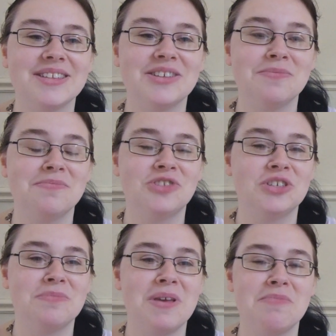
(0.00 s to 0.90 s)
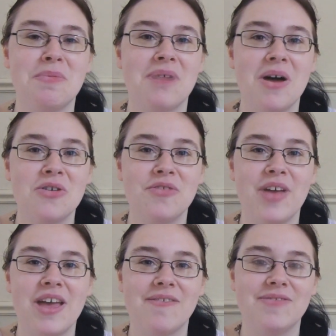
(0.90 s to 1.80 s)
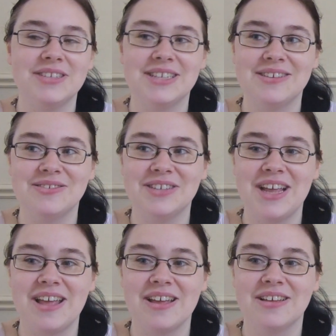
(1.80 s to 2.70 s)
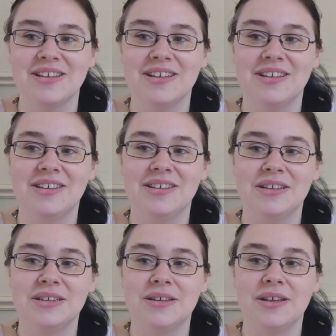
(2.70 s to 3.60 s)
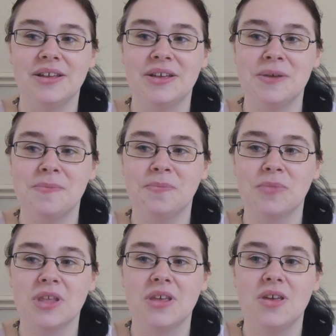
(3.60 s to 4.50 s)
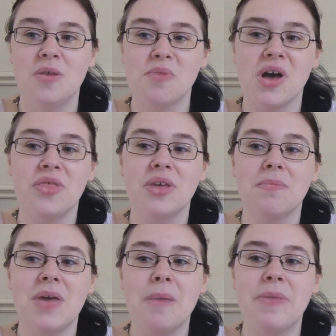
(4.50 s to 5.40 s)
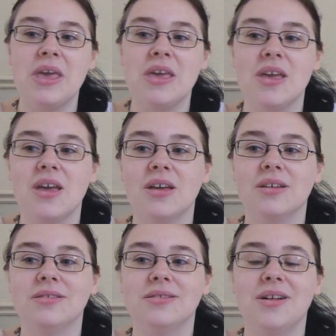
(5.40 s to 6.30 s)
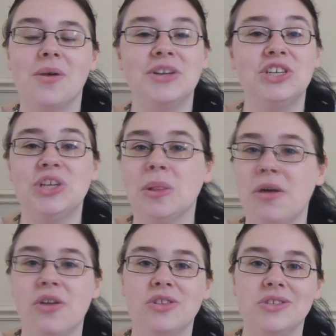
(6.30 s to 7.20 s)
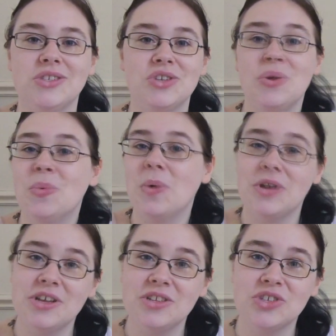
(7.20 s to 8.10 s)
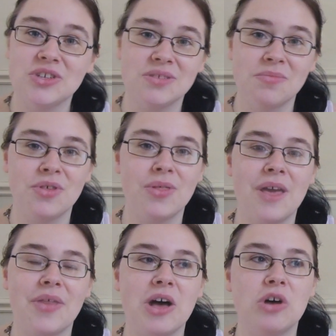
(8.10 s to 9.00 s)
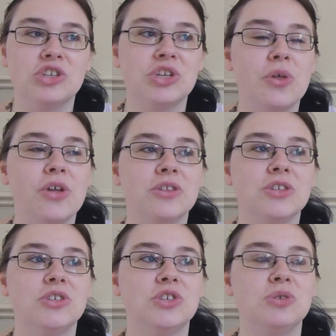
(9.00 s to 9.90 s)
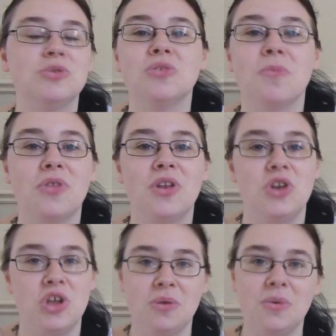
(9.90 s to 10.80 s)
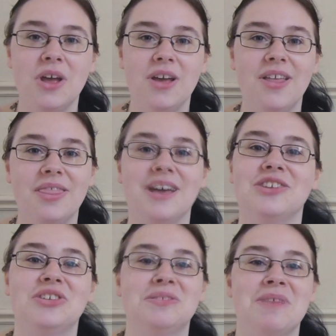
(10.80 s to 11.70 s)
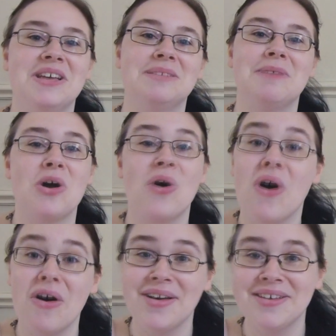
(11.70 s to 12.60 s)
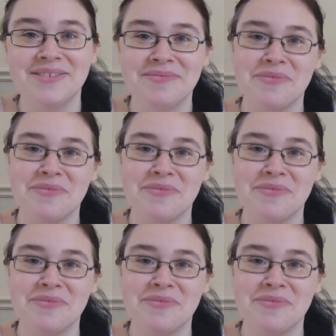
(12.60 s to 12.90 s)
that just make me proud of her every single day. But I think maybe when she learns new words or something like that, or she learns to do something new, that just makes me go, oh, my